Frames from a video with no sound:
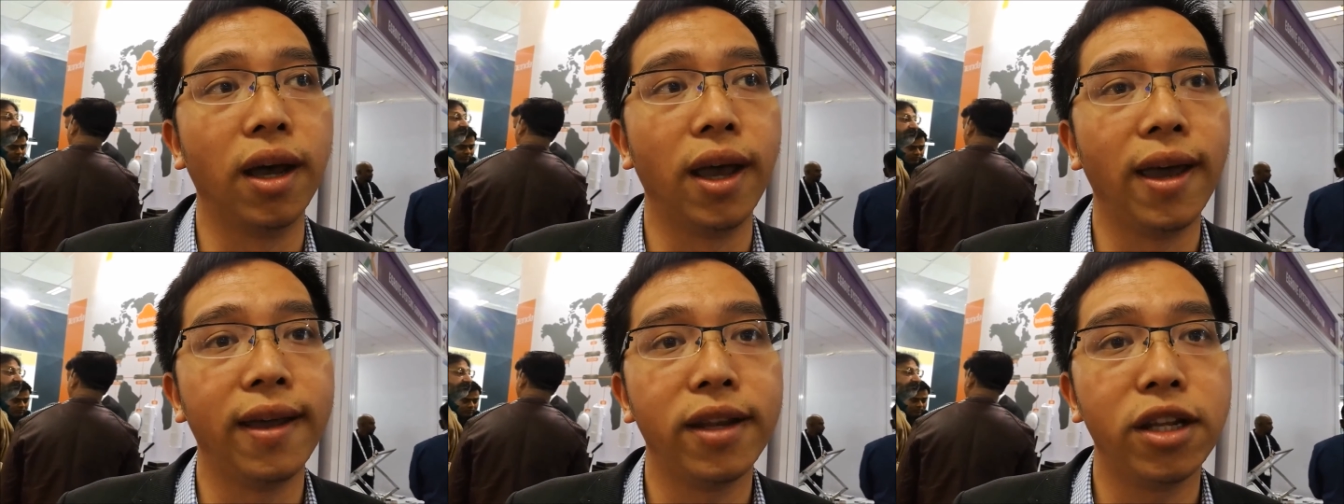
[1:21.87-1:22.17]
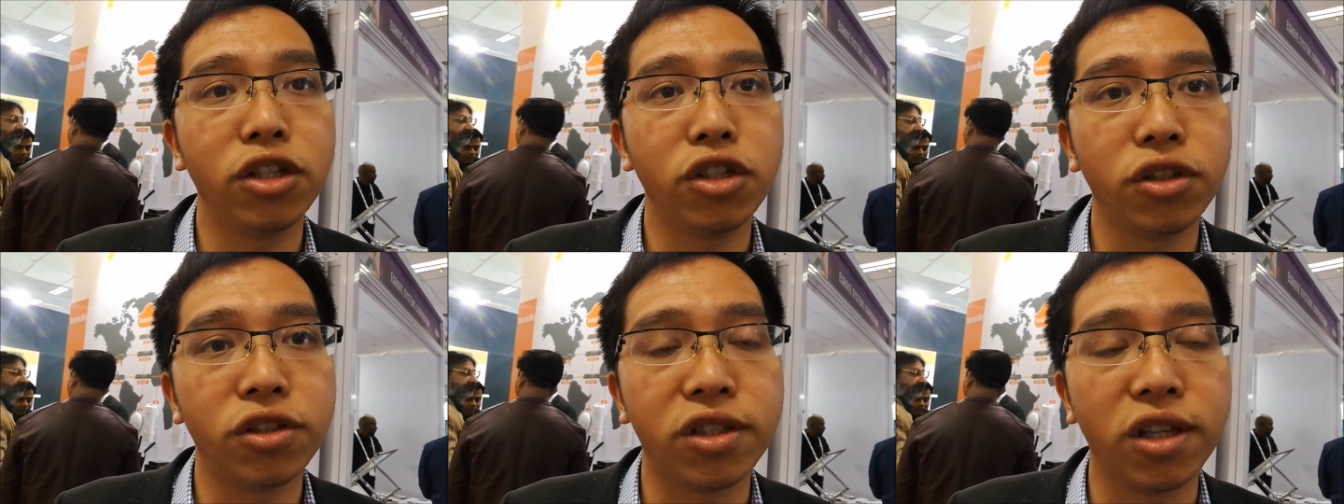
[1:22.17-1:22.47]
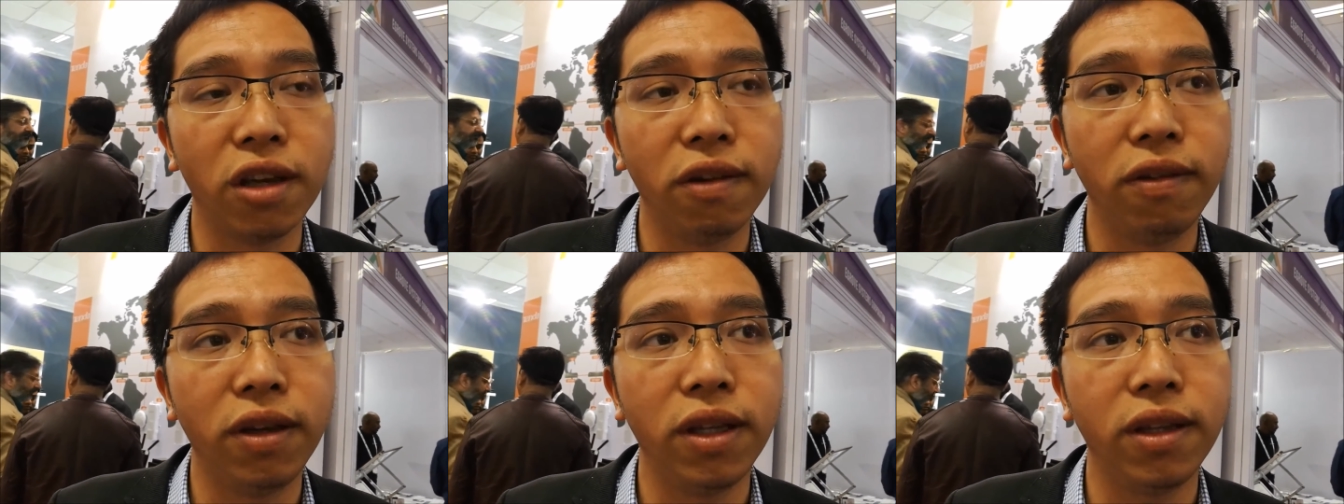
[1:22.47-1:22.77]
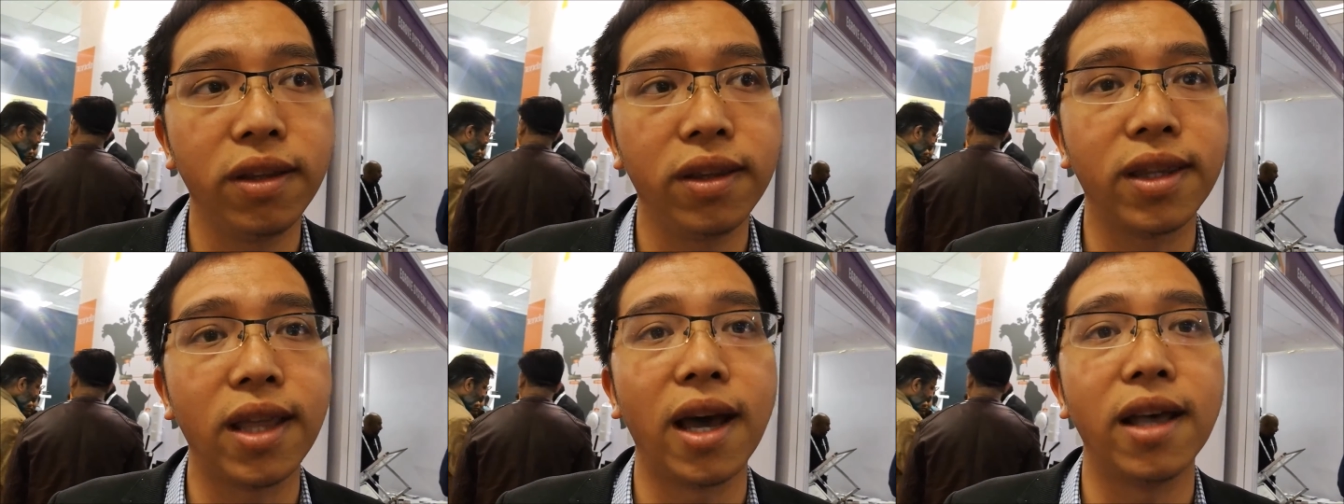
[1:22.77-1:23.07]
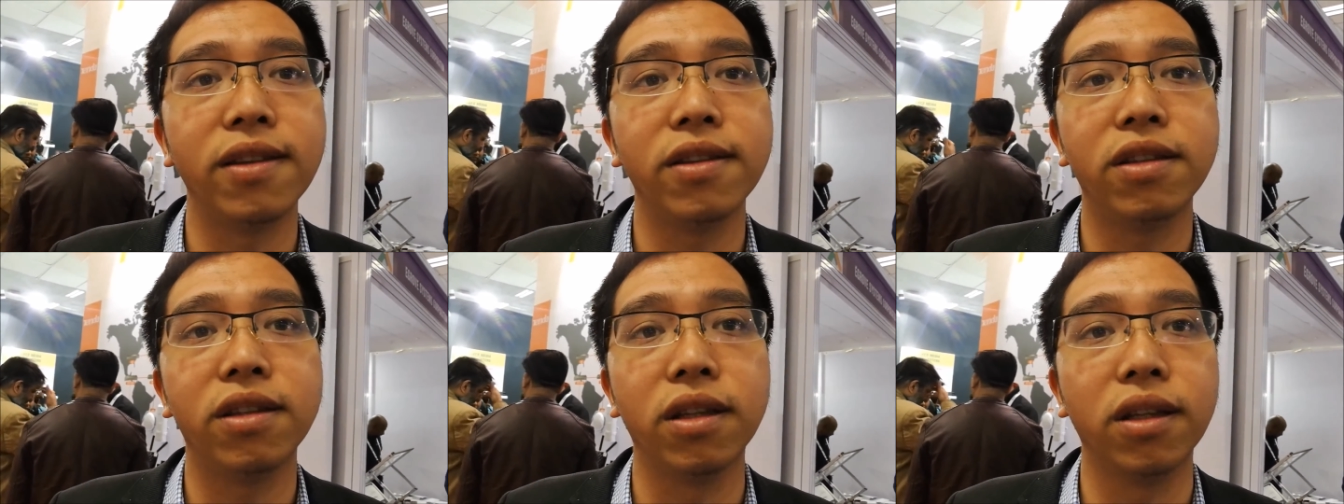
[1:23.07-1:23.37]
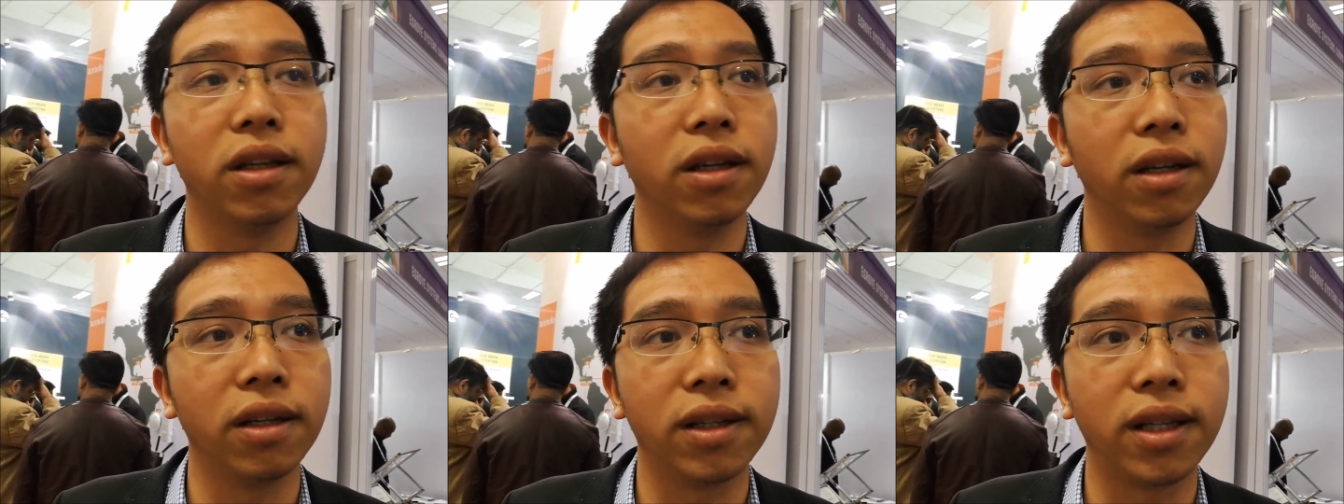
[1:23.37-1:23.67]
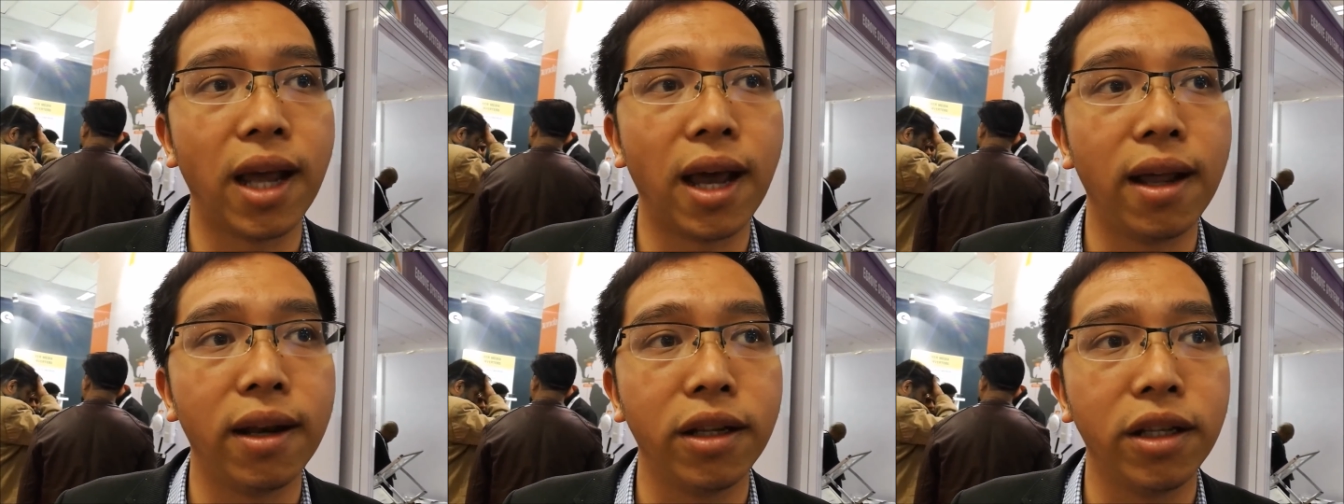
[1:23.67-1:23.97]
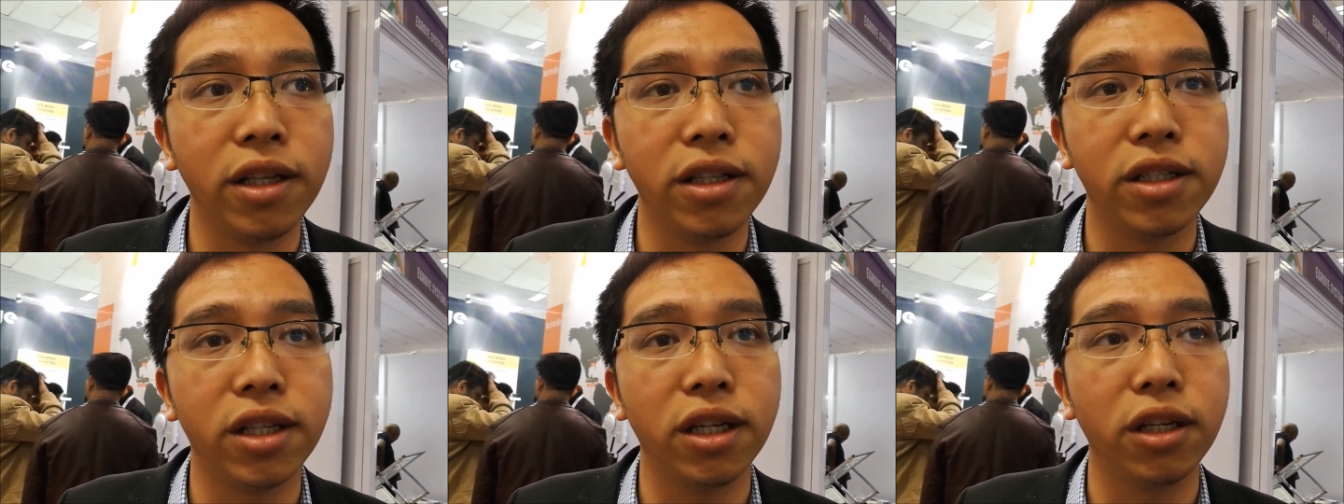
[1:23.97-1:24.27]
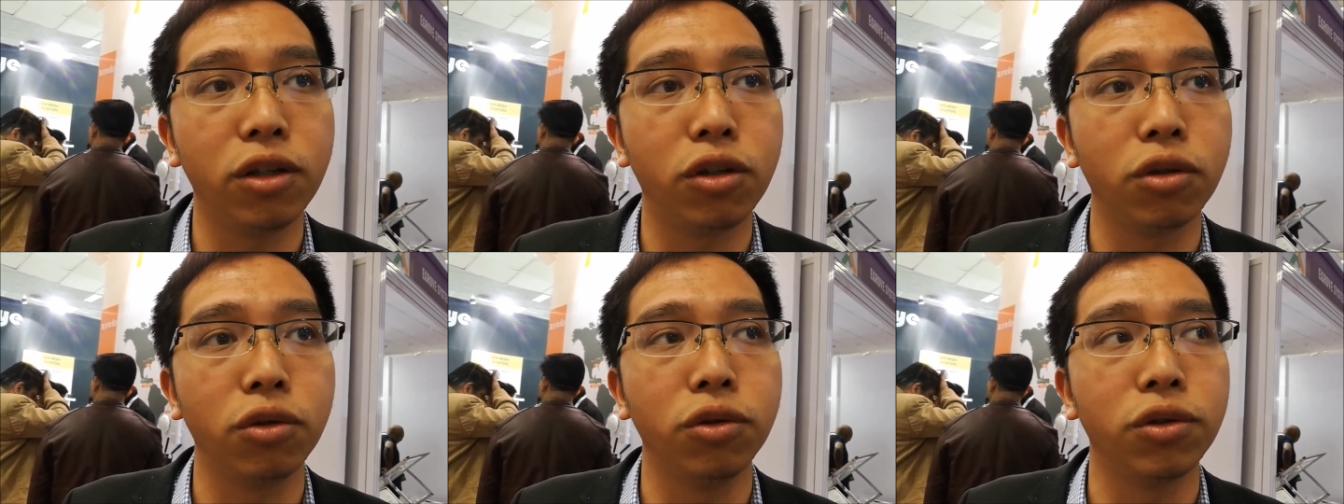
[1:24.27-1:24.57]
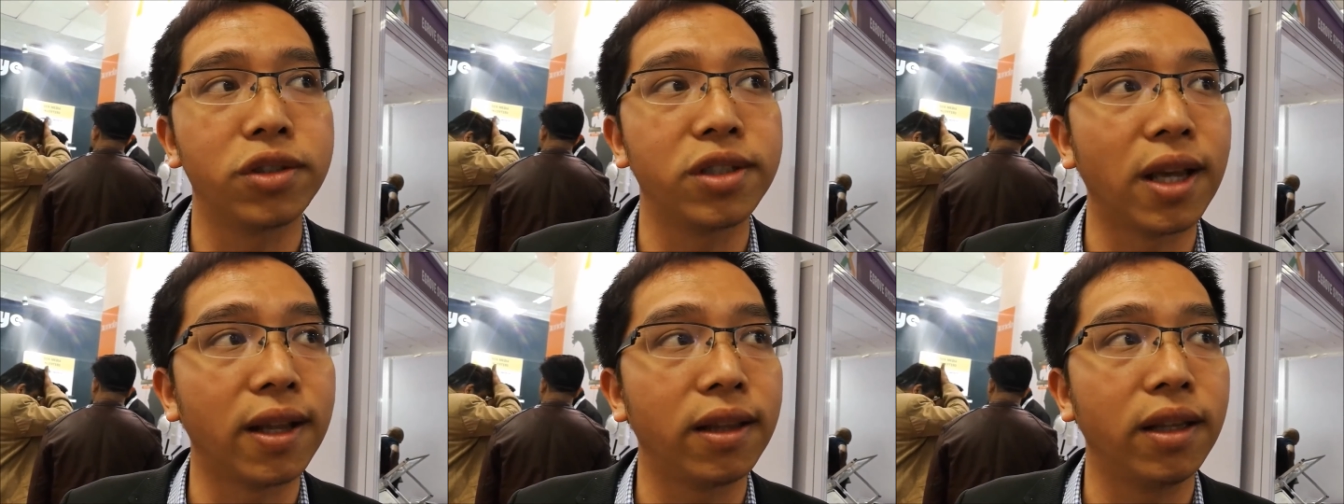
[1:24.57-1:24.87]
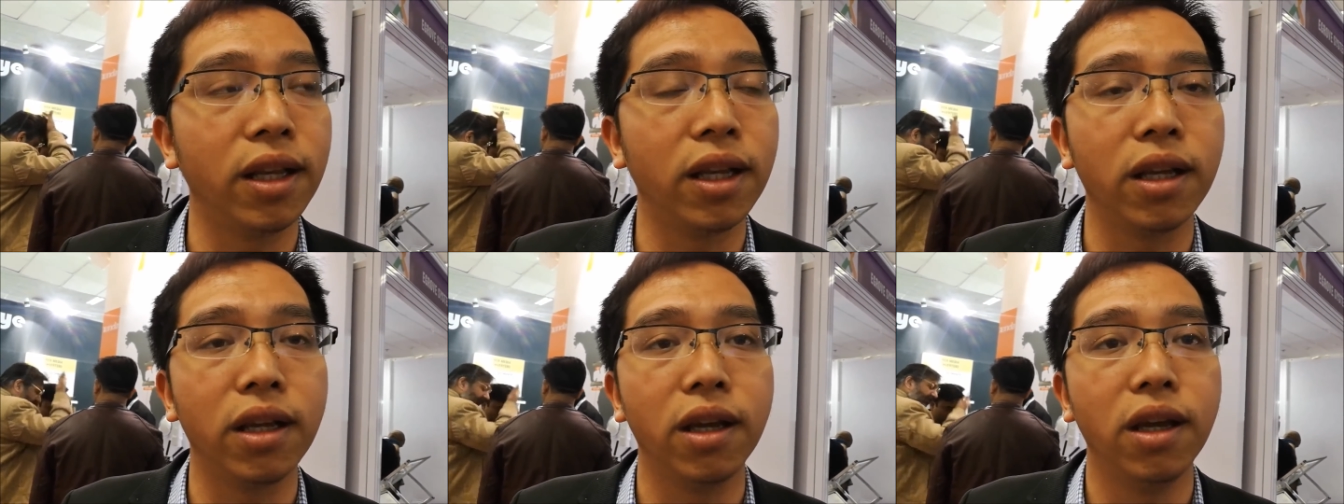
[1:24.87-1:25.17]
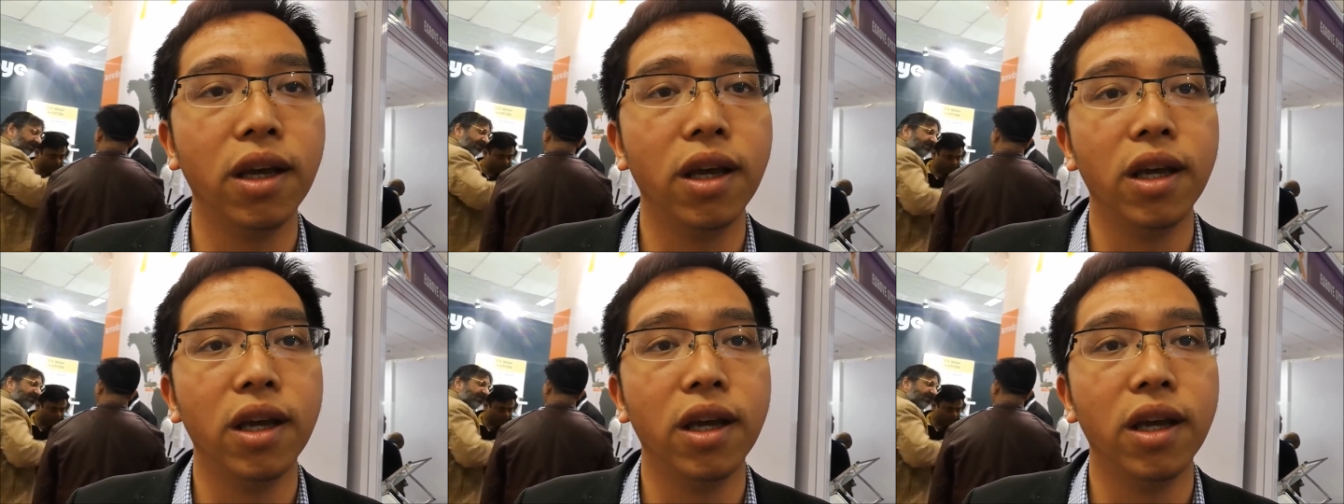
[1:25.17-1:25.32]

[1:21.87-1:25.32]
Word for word: energy saving time, time easily to setting.